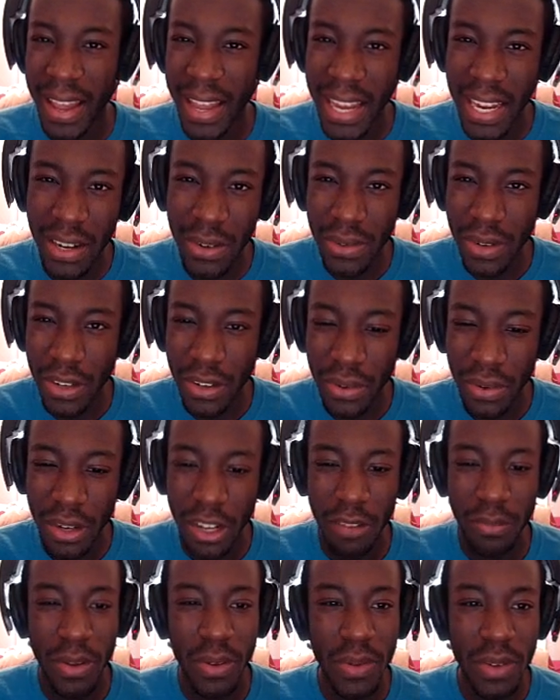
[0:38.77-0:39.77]
I don't know,
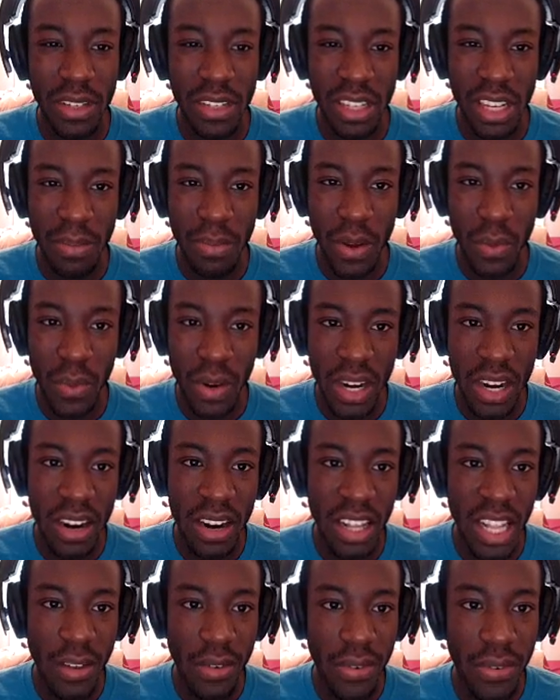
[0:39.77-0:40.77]
but we'll see. But we're here
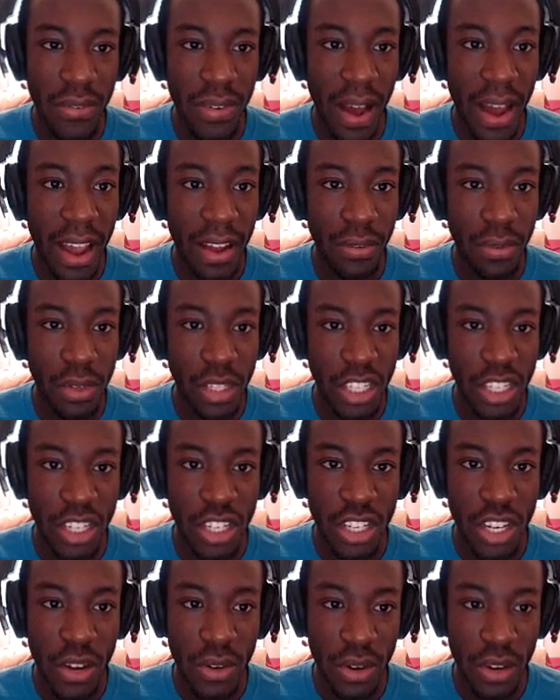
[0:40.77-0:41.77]
at level 5, which
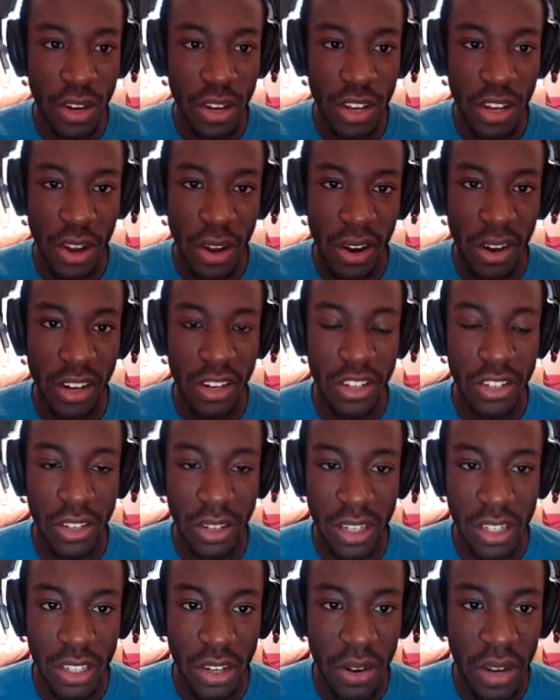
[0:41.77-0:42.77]
is Yogurt Yard, so
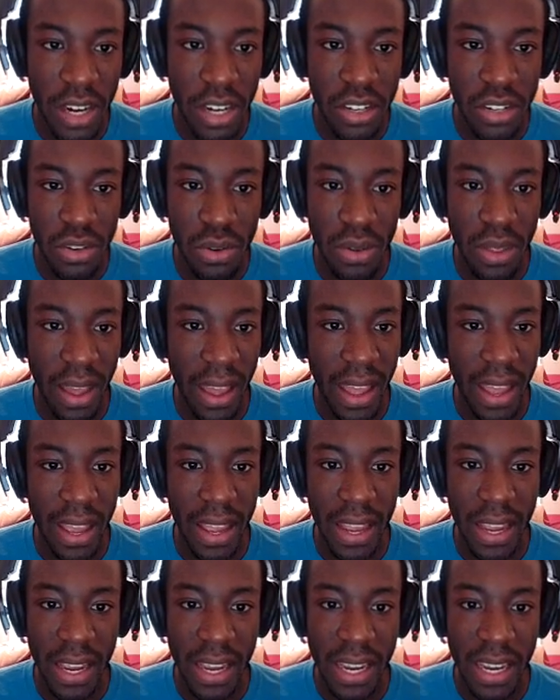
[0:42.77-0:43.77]
let's go ahead and do that.
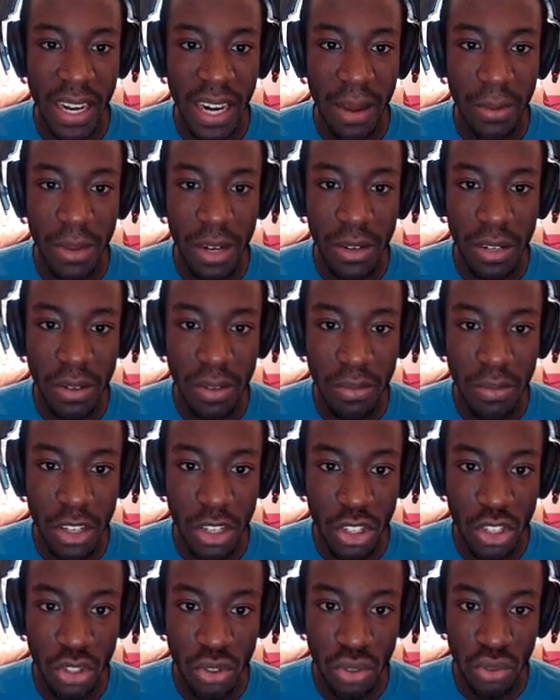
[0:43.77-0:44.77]
And I'm going to
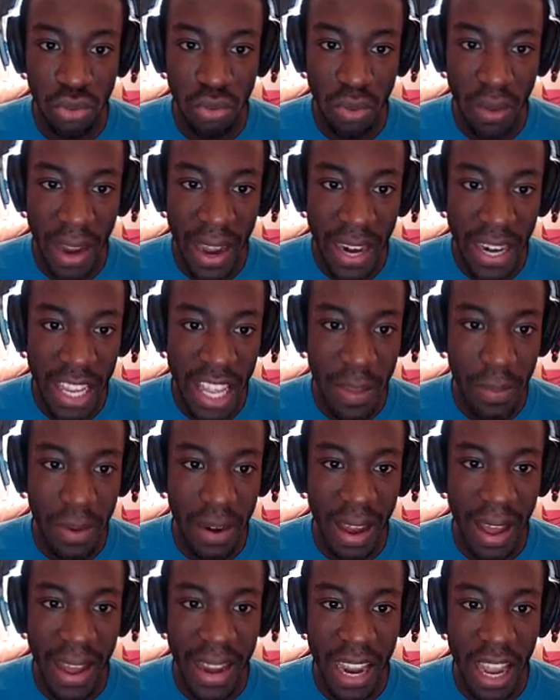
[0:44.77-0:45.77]
try to keep
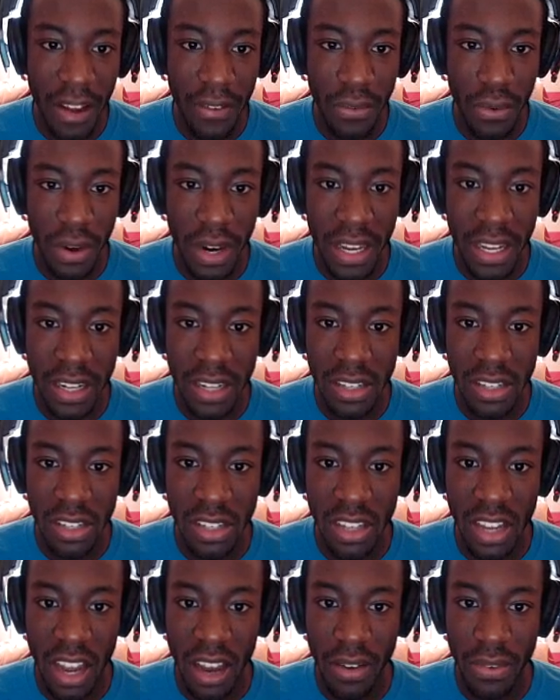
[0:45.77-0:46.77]
an eye out for hidden
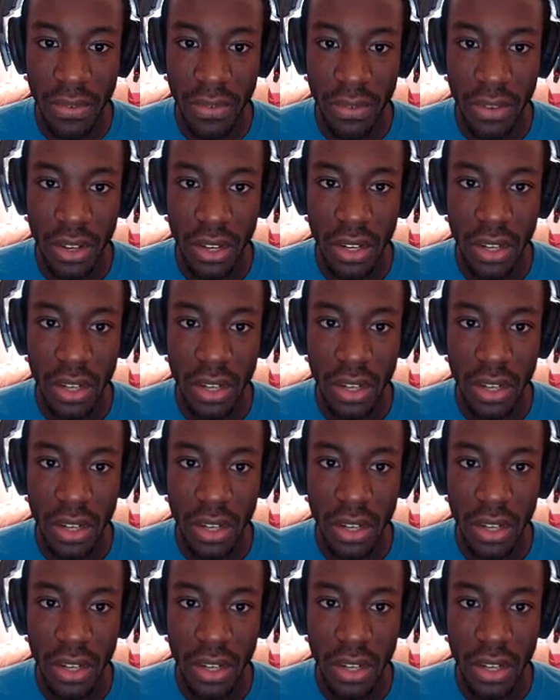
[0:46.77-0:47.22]
stuff.